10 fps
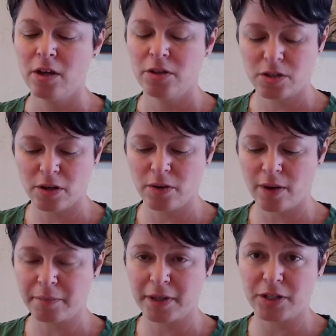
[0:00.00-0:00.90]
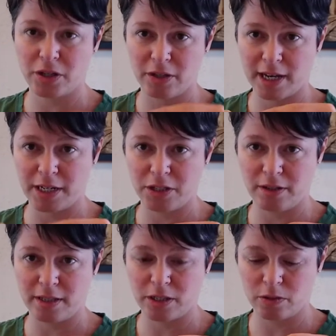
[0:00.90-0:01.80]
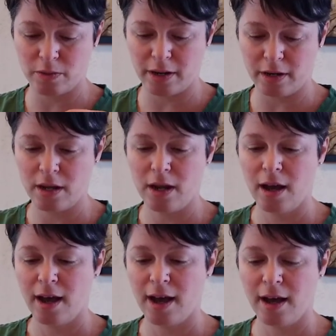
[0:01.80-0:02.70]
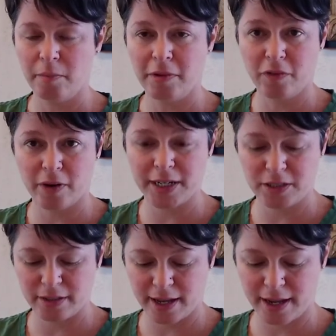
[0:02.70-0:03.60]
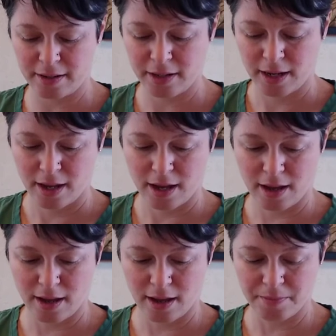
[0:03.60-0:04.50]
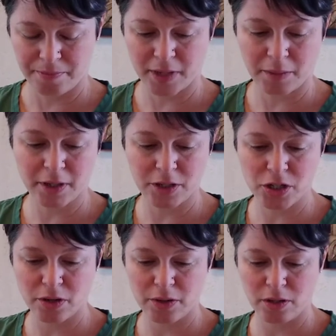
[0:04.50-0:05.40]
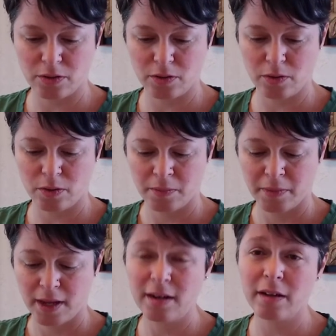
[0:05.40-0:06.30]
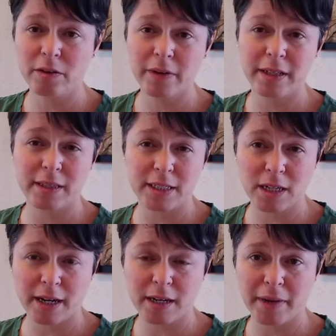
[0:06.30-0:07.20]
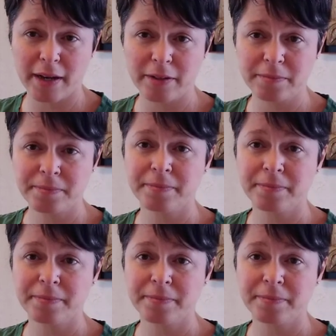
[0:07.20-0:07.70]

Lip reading: So I'm going to show you how to do this one. Before I do that, I'm going to show you another way that they talk about.